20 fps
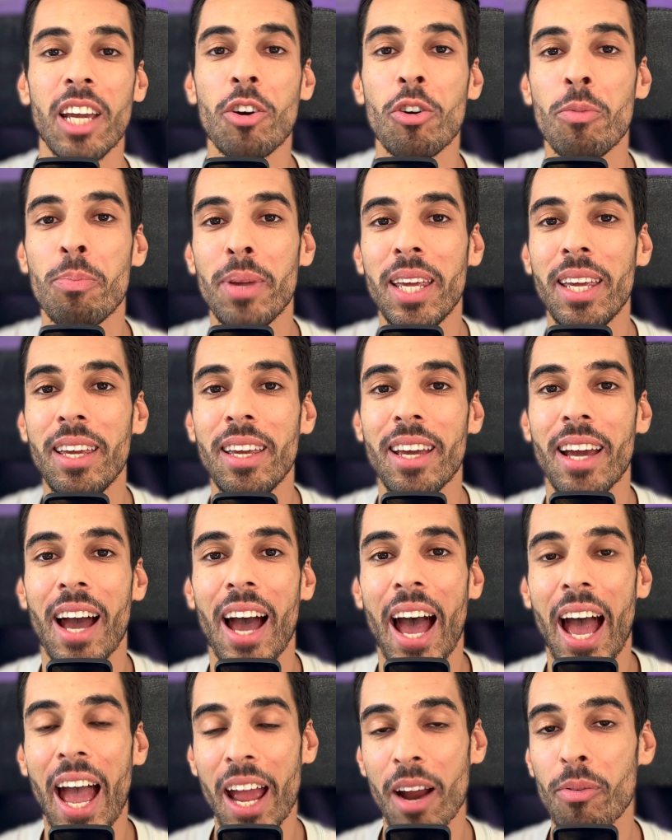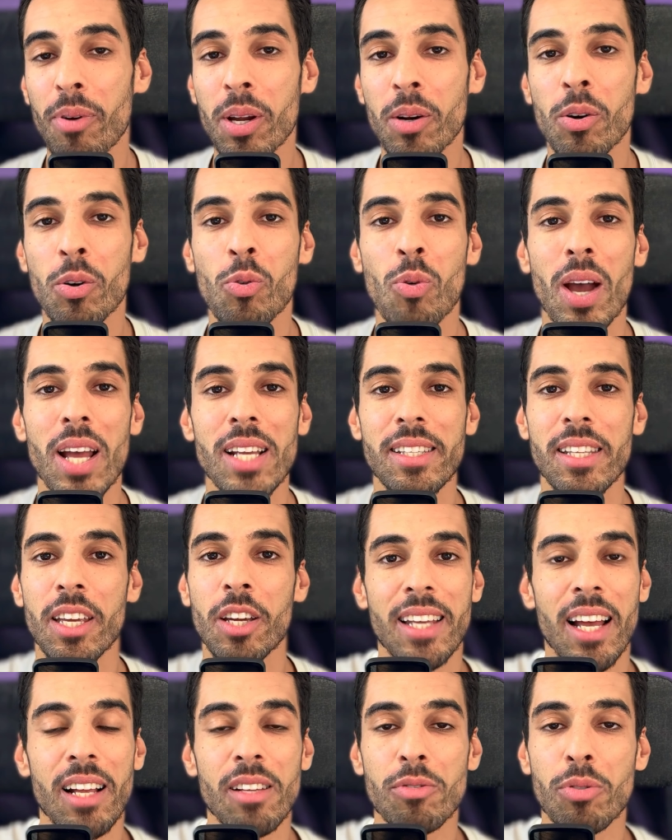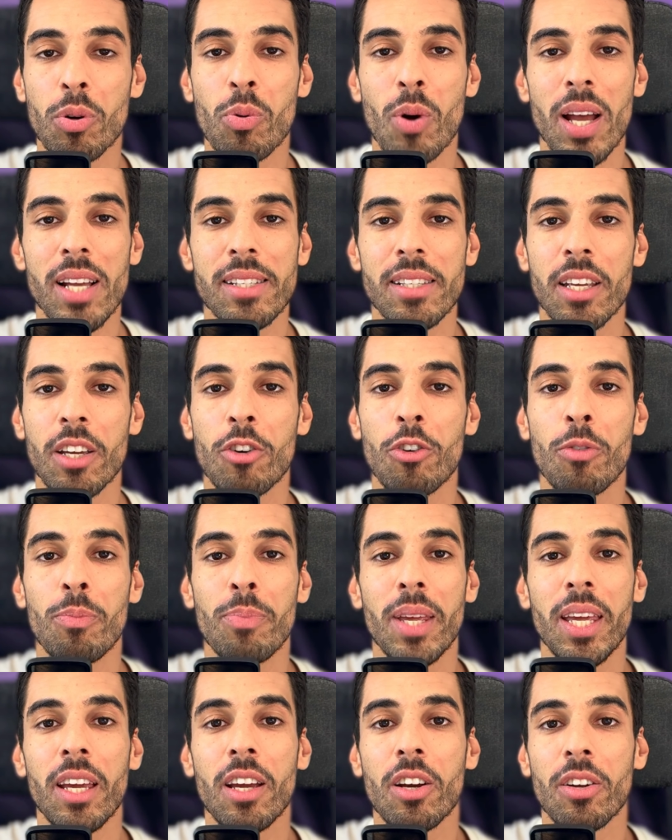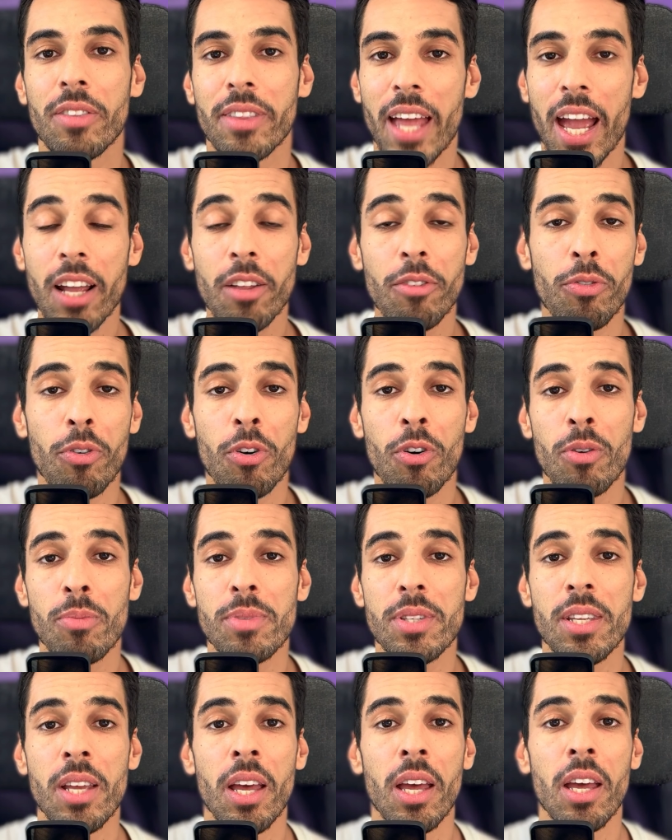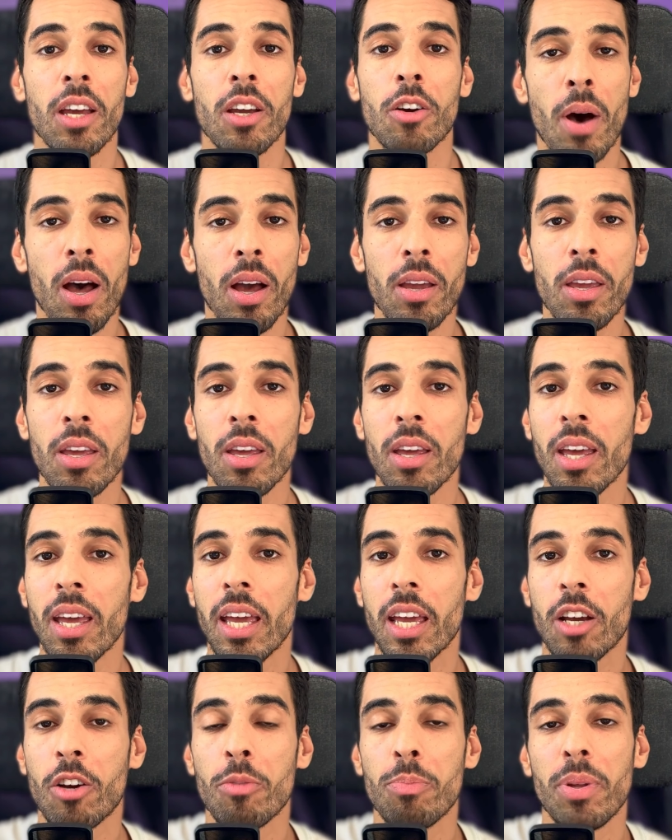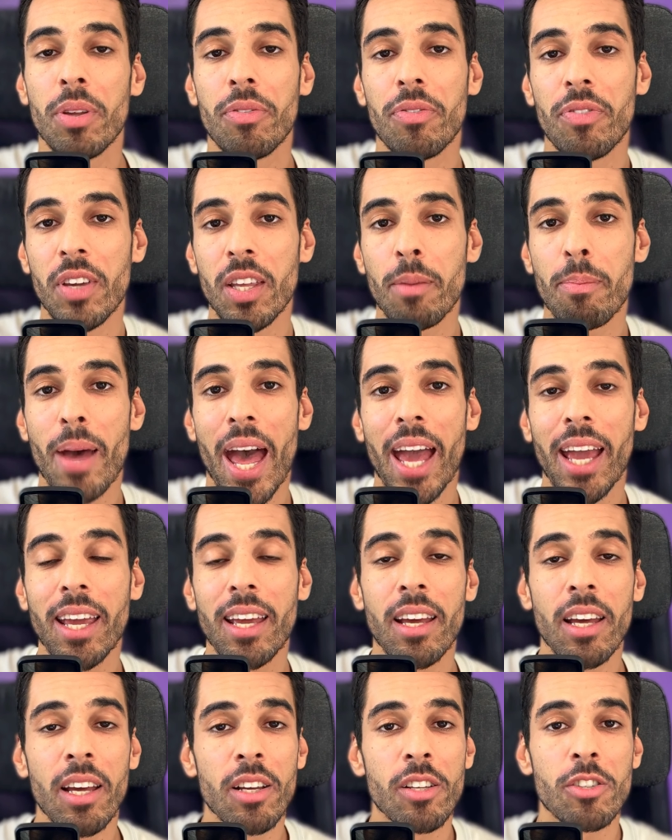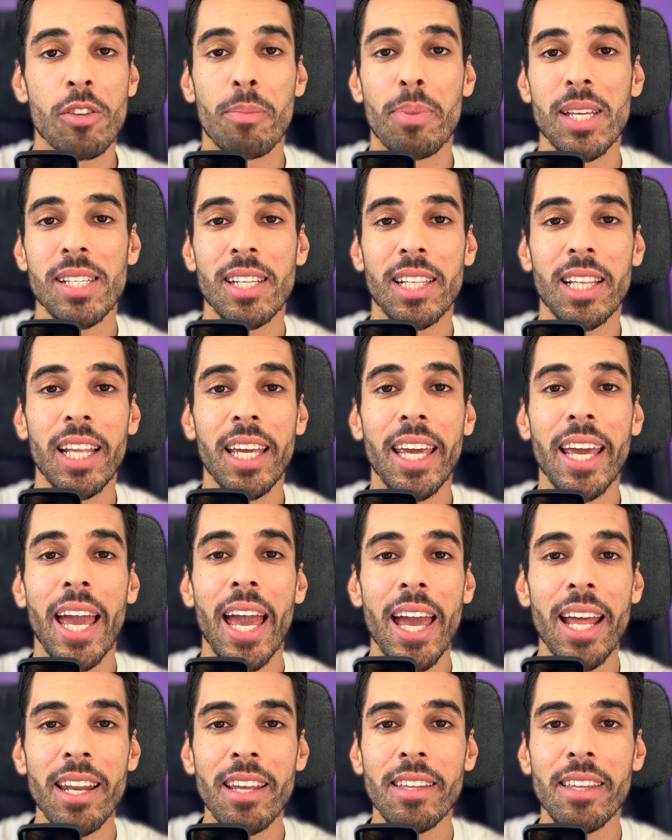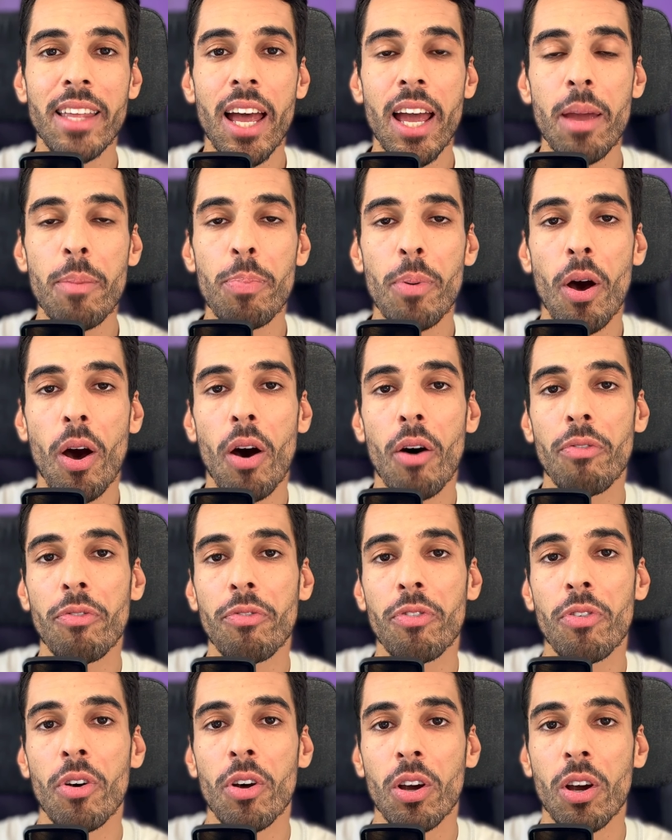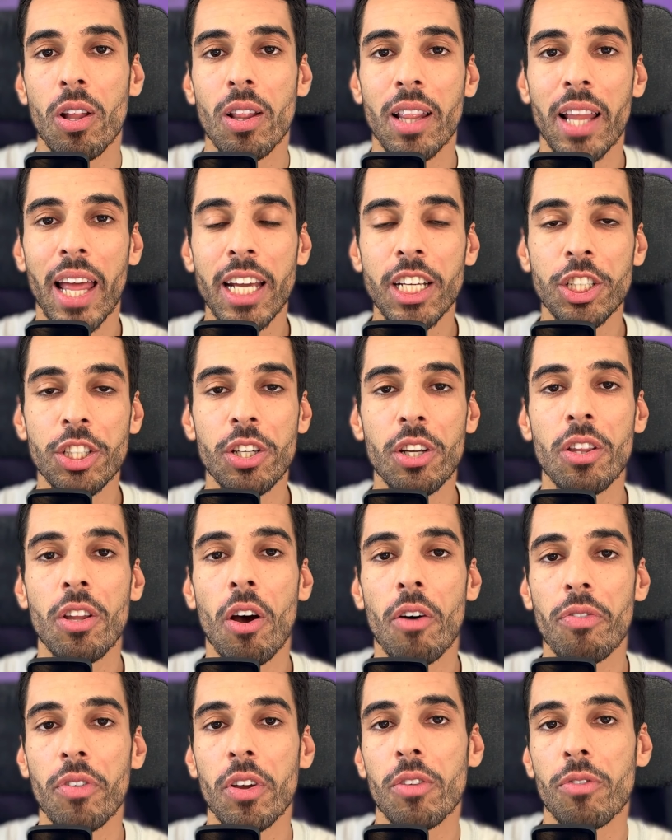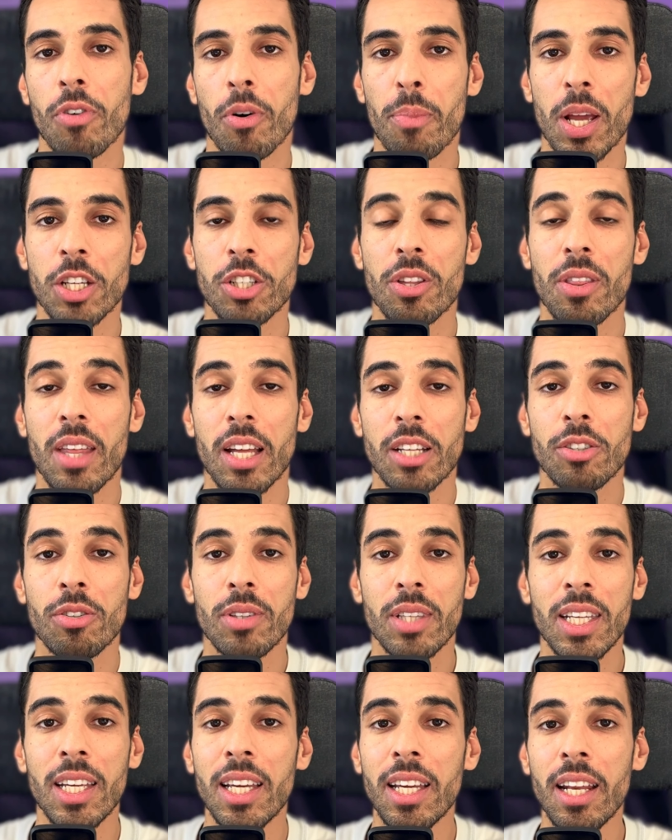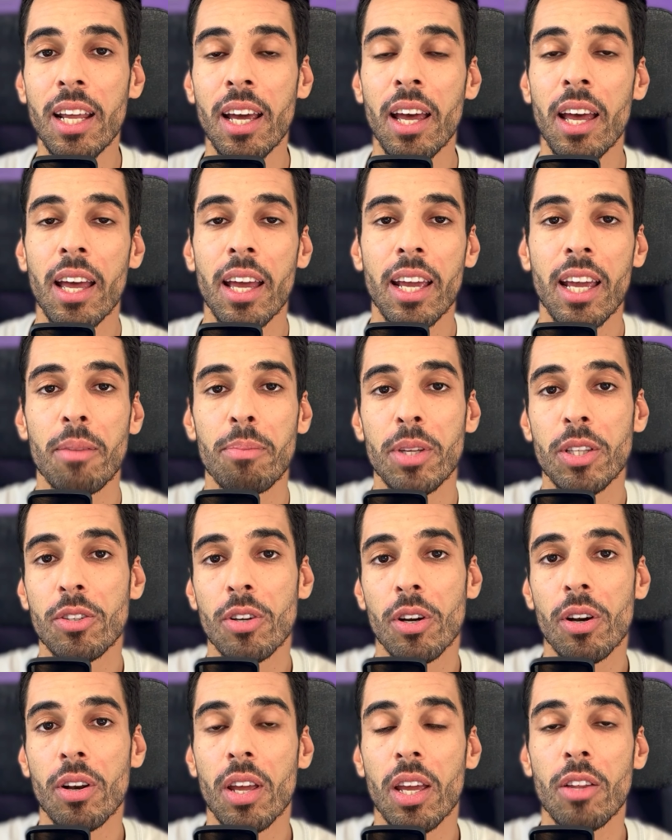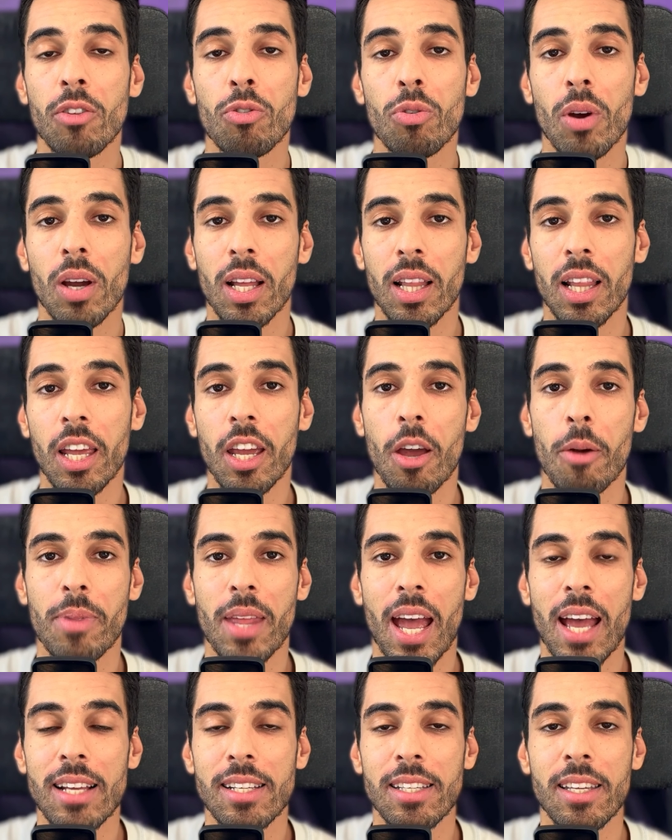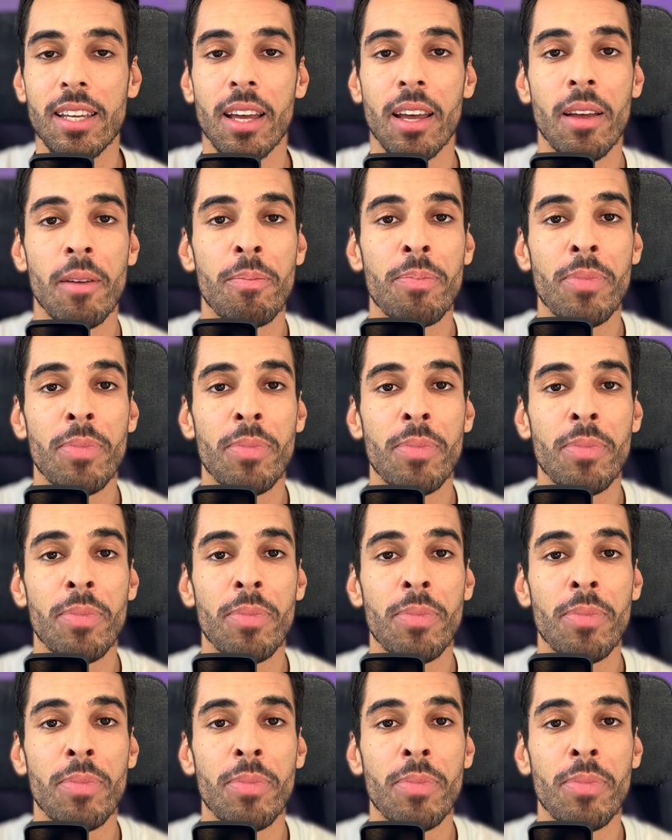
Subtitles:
It could be hiring request, sales request, it could be contact forms, bug, it could be feedback. So basically any type of collection of information that you need can be turned into a ClickUp task.